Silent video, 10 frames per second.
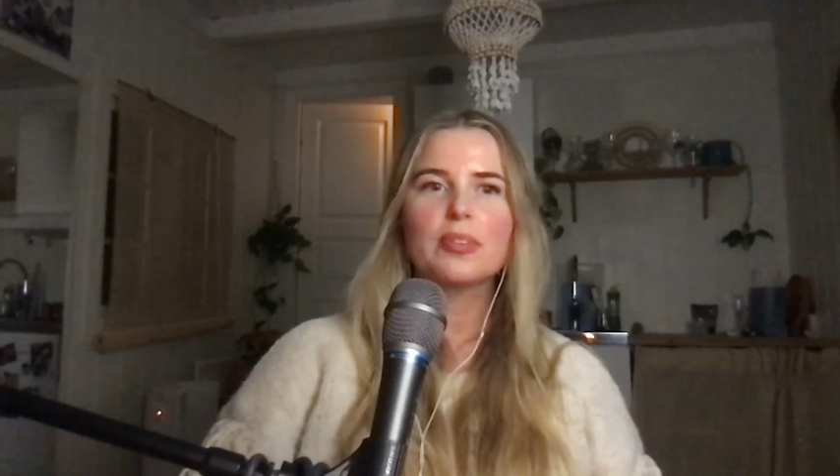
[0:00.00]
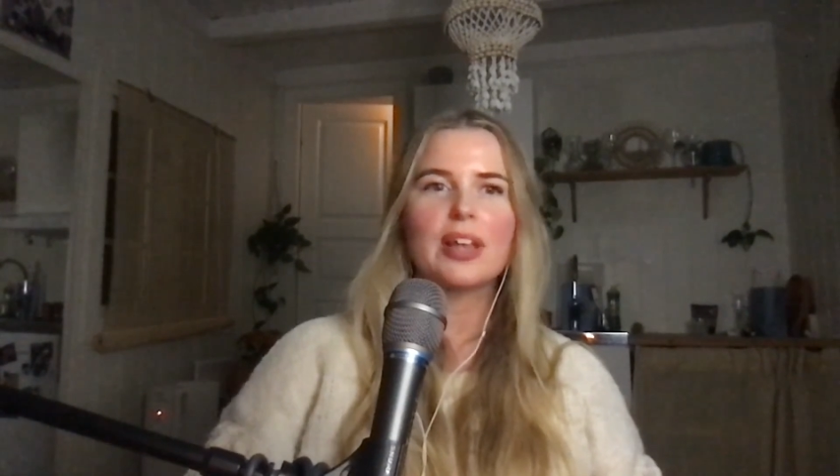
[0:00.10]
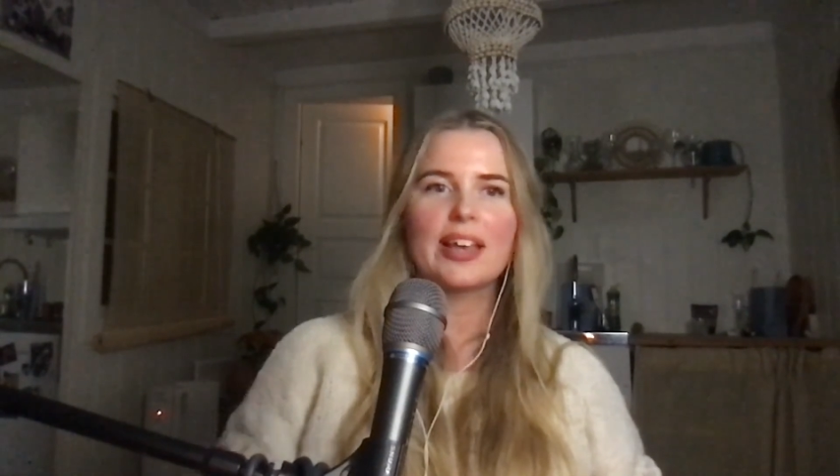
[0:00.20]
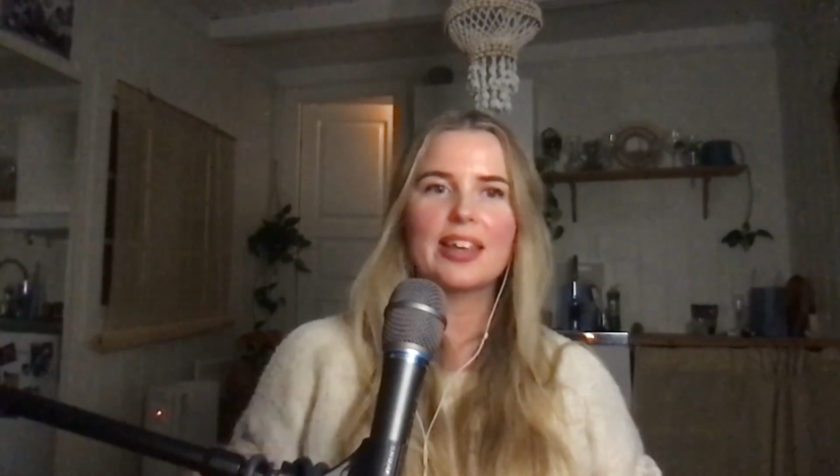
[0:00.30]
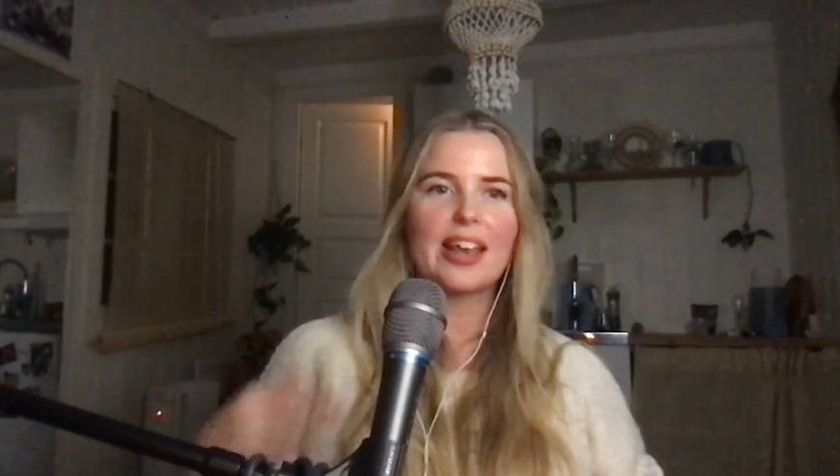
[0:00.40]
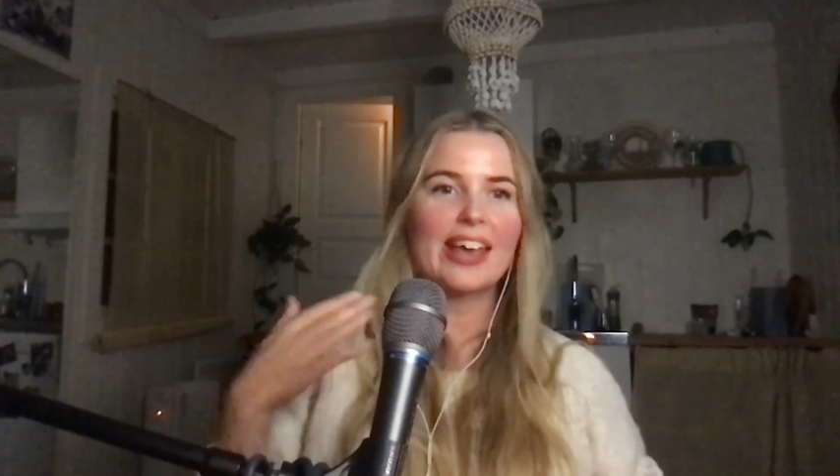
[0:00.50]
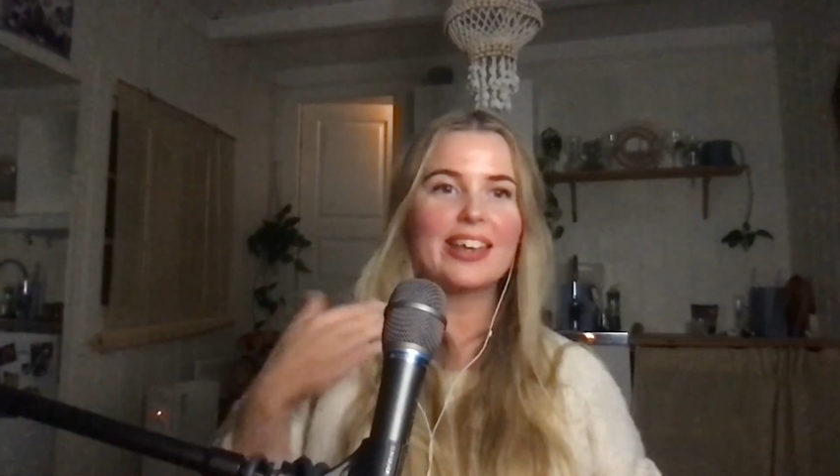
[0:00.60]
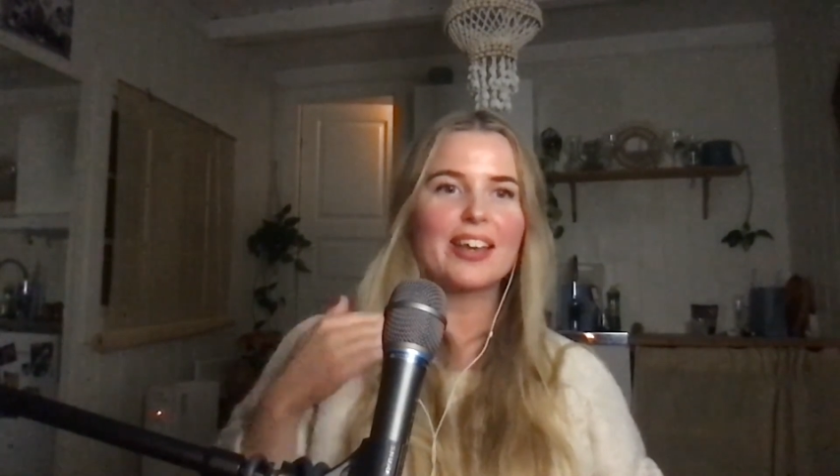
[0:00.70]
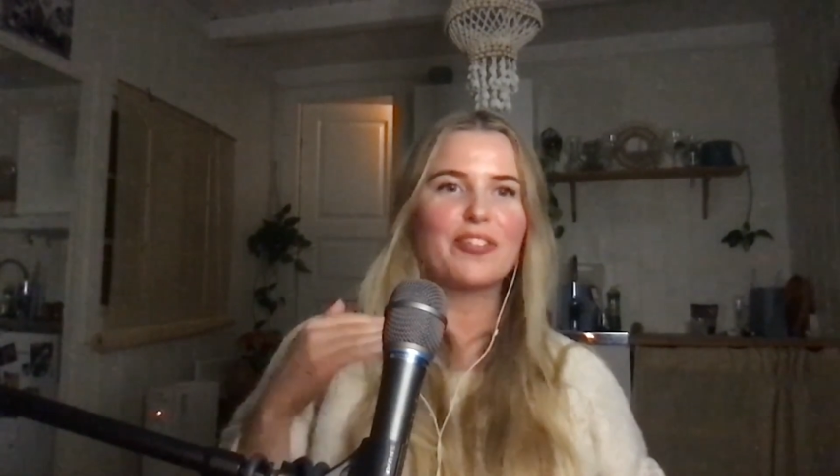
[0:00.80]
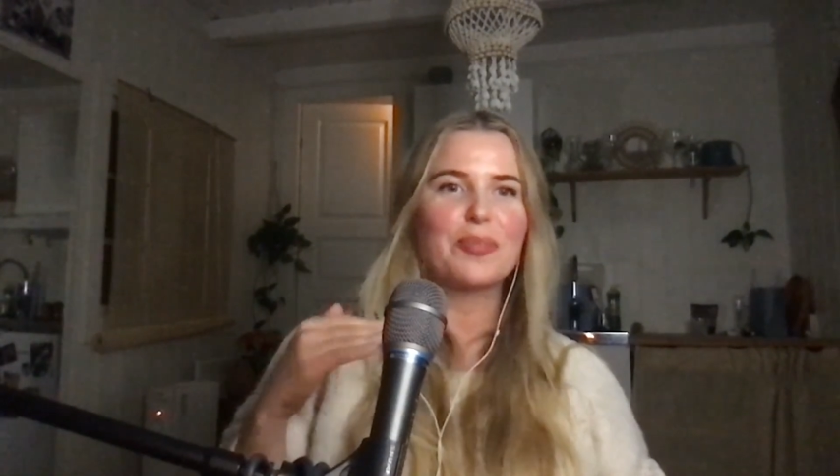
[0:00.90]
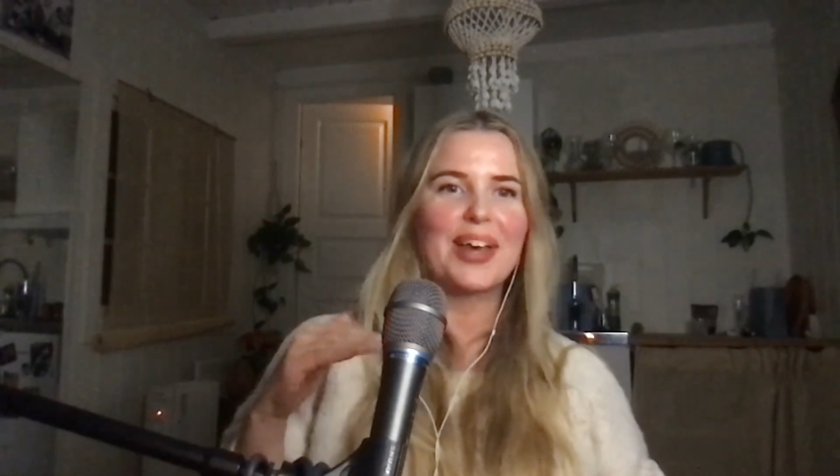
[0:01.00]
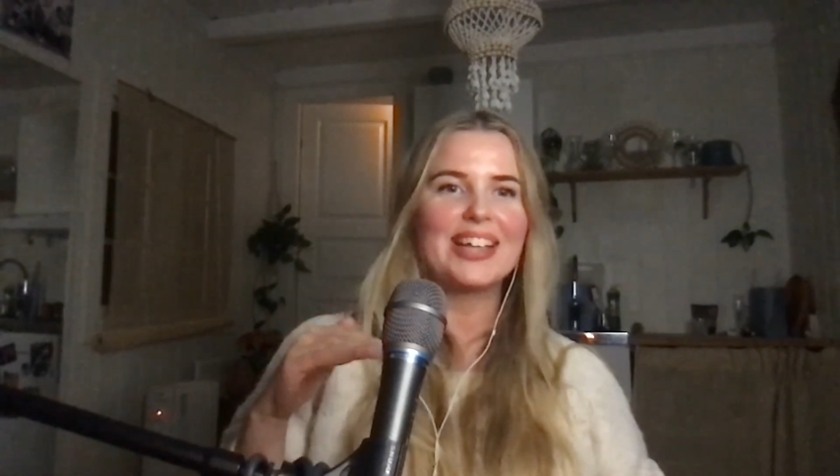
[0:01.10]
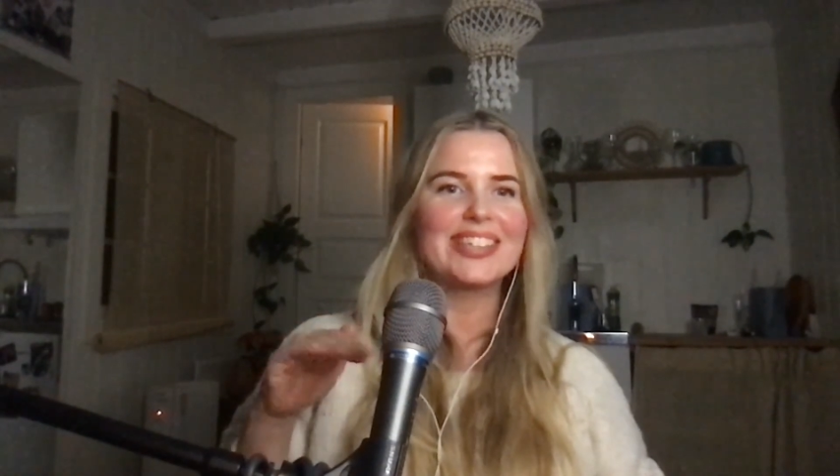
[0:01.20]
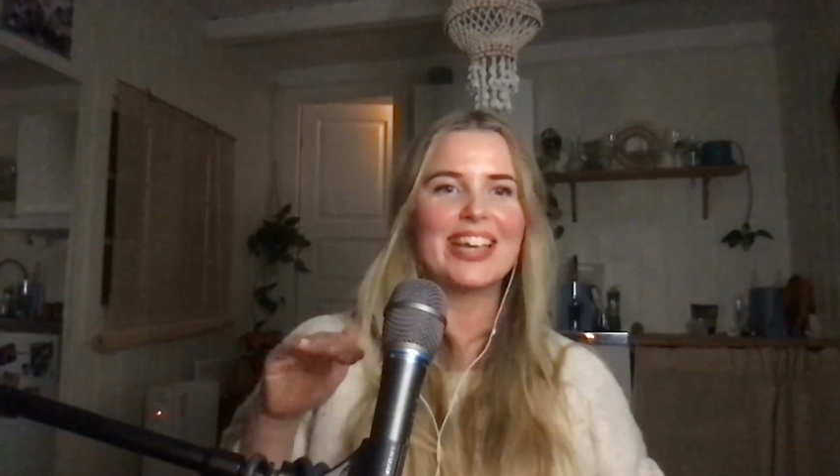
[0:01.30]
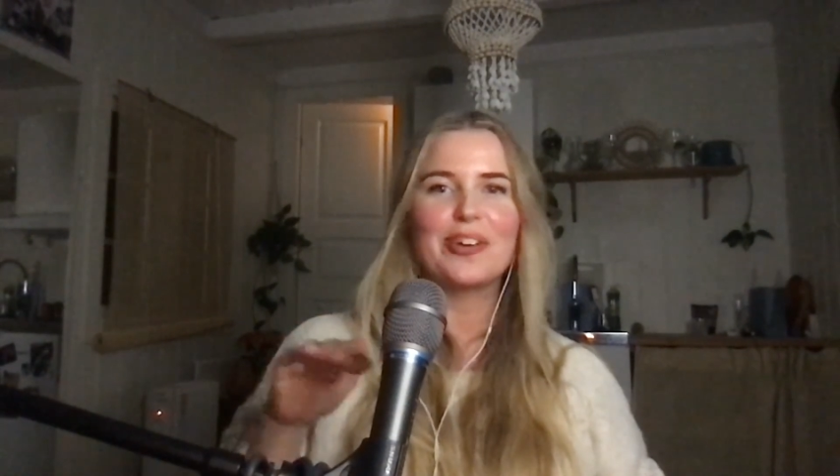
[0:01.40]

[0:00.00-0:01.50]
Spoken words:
like I can have a bad day